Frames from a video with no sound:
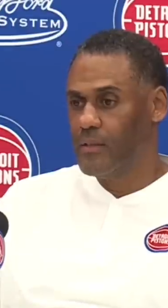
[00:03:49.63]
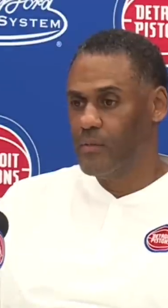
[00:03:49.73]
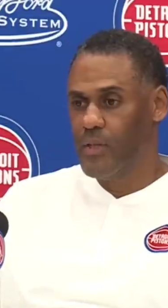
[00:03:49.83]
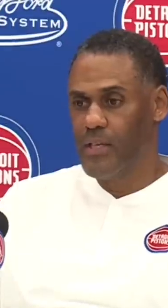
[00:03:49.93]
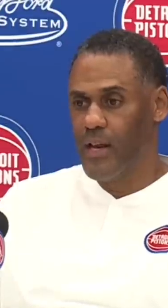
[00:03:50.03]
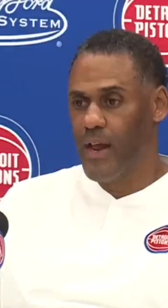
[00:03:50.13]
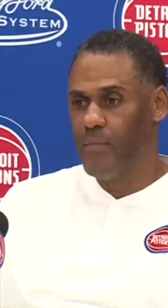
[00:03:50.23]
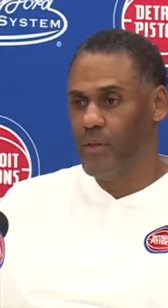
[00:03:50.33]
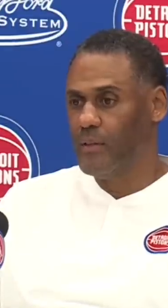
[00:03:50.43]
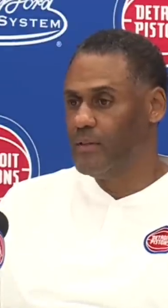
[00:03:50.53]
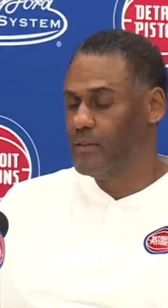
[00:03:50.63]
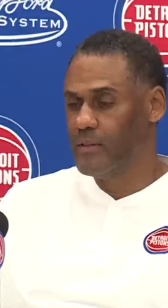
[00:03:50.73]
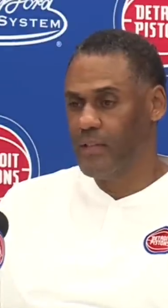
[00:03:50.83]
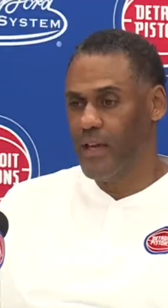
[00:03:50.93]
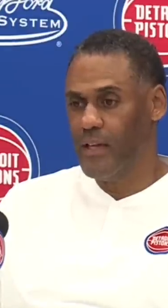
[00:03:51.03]
once it happened,
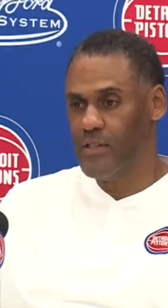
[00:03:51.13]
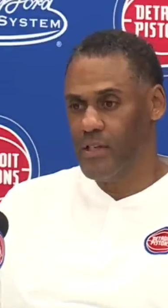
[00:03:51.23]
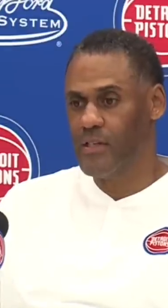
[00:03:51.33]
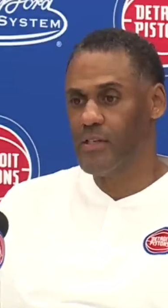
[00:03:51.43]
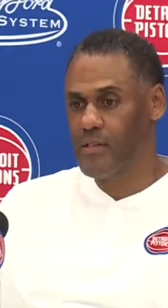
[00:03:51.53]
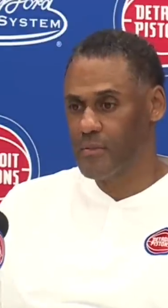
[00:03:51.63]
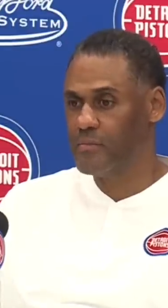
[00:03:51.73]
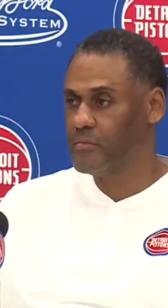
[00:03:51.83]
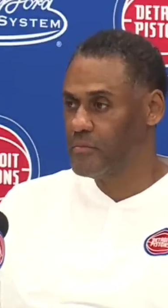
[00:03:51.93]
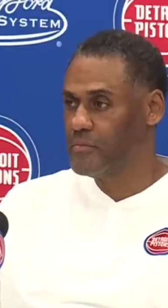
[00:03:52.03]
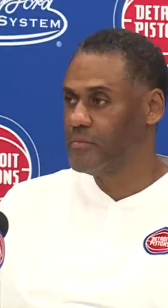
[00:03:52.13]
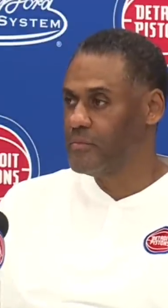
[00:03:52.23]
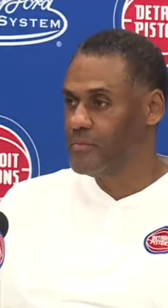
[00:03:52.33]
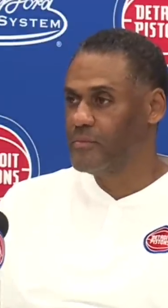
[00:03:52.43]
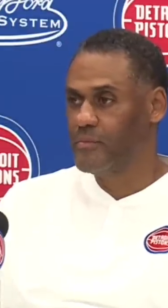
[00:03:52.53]
things just
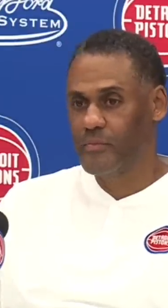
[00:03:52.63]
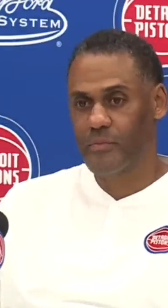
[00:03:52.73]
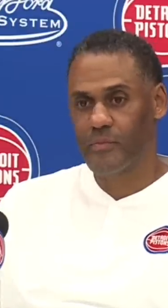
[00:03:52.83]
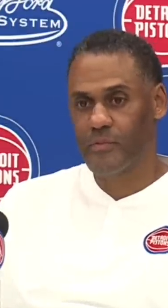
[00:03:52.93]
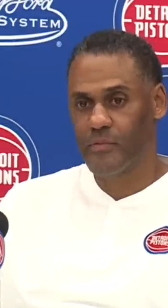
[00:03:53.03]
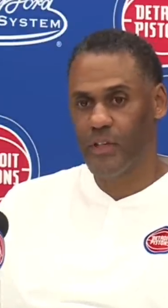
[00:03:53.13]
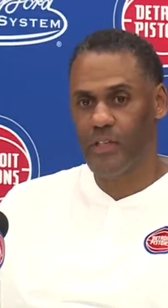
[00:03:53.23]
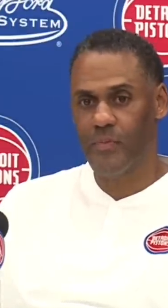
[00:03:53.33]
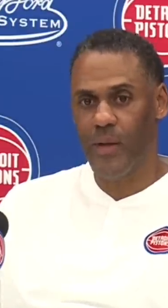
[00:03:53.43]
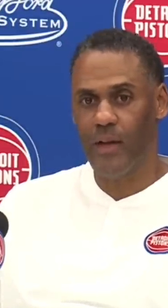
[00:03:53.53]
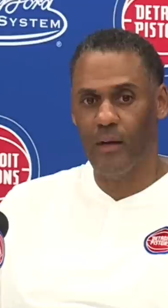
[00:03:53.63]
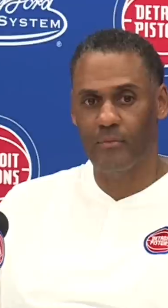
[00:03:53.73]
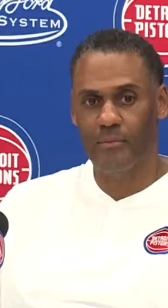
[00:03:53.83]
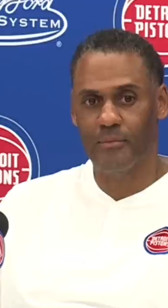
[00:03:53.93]
really sped up.